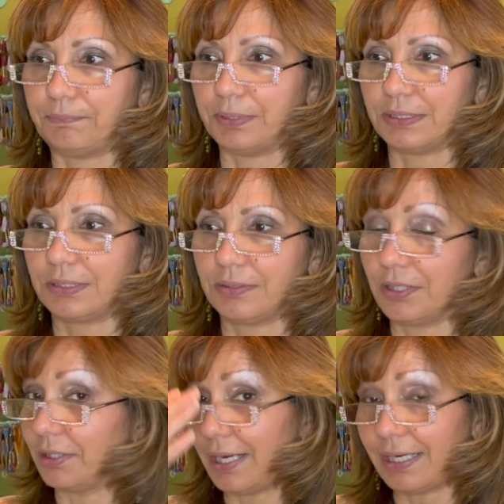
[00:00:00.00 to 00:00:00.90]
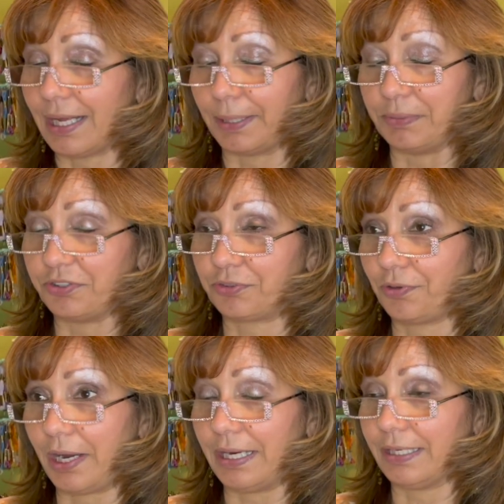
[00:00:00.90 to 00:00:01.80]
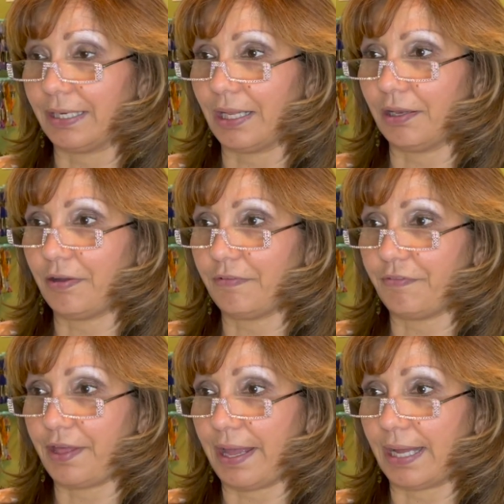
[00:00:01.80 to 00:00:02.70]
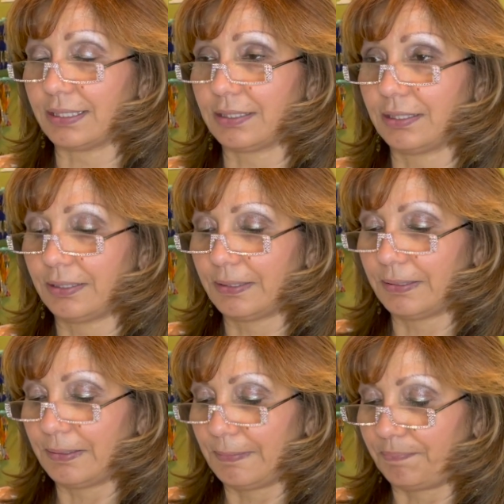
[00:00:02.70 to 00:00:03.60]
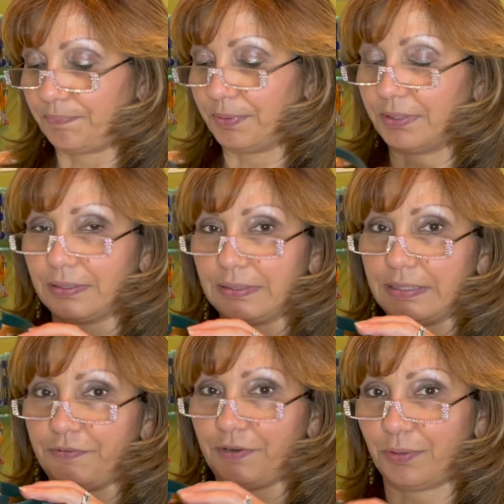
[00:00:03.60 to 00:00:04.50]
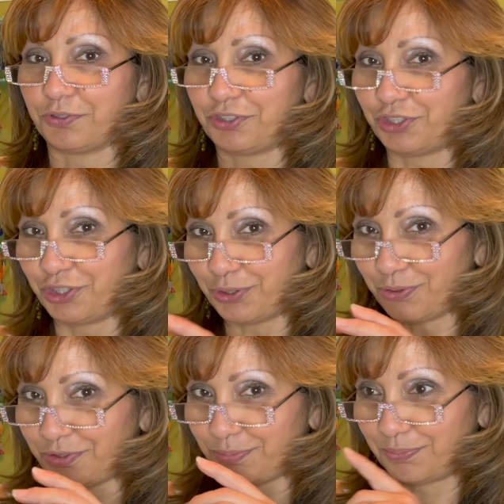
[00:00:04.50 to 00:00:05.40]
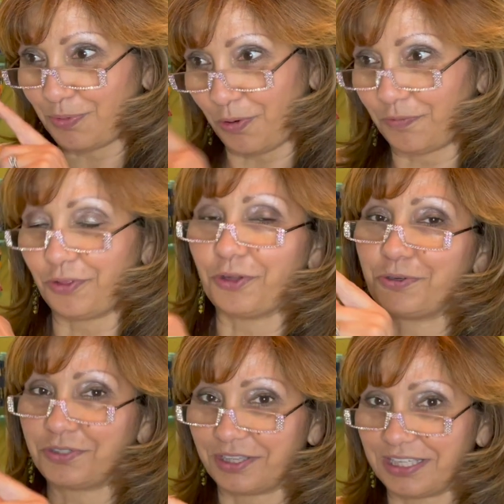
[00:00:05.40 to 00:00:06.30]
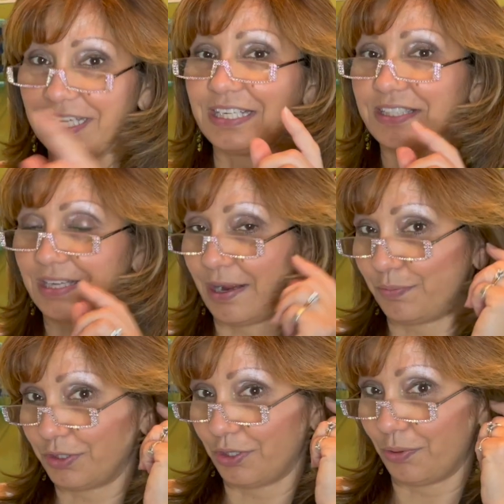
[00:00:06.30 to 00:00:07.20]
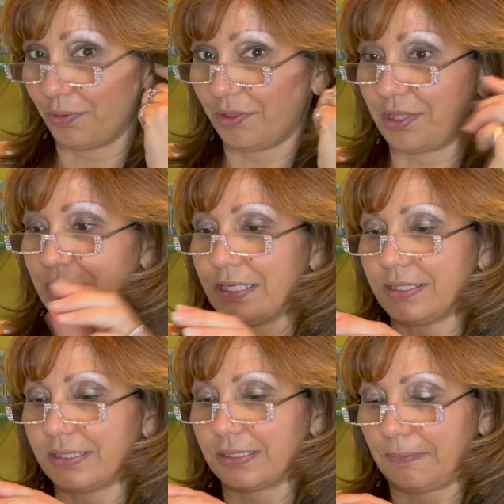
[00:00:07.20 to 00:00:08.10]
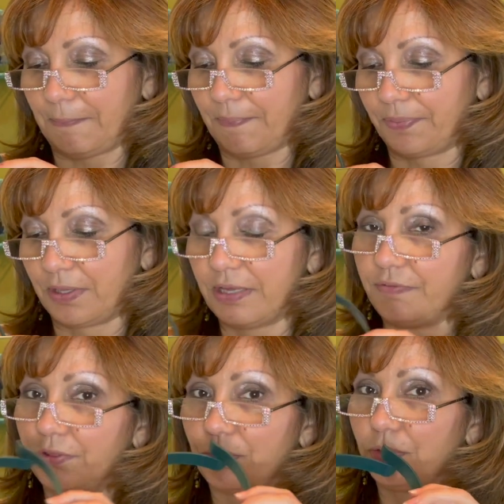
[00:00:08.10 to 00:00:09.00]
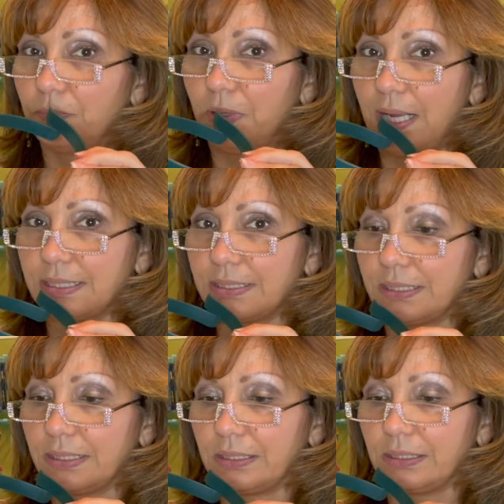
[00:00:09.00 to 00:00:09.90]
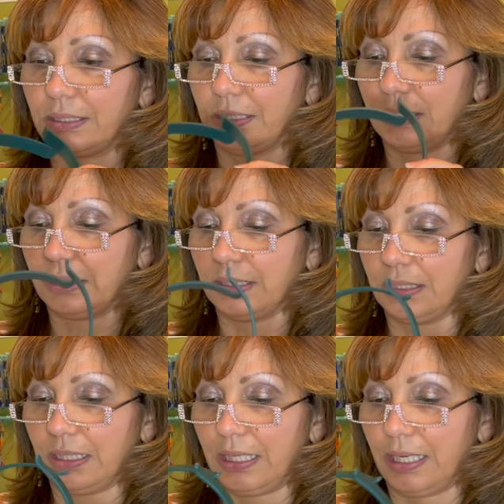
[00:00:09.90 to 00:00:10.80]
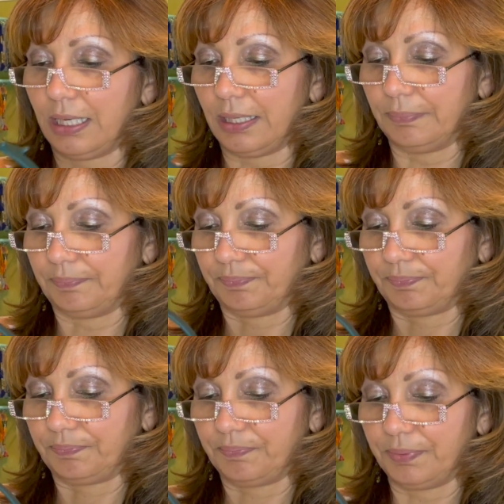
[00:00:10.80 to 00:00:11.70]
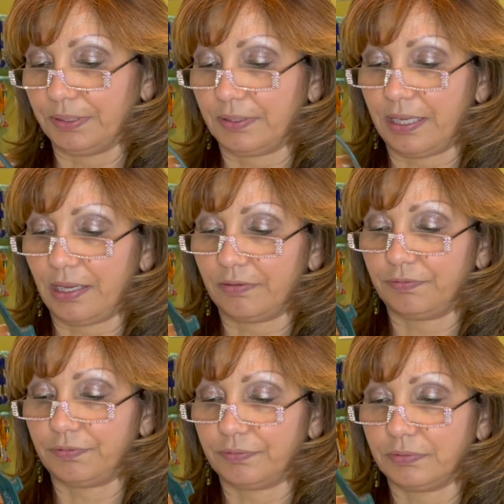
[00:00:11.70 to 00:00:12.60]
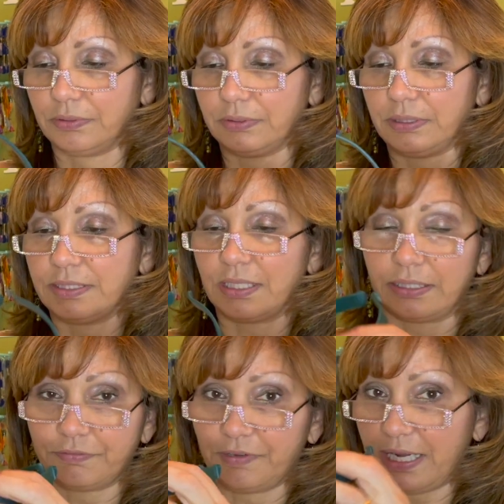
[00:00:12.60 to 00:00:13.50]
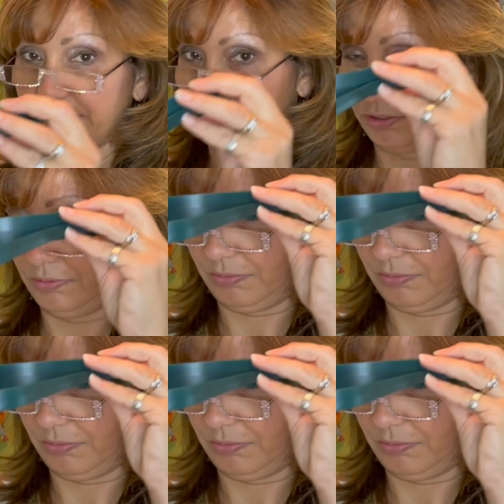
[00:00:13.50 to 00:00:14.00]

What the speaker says: But the light on them is great, and I love that. But if I was to choose over those and these, I would go with these, even though they're plastic. But they have, it's like a visor.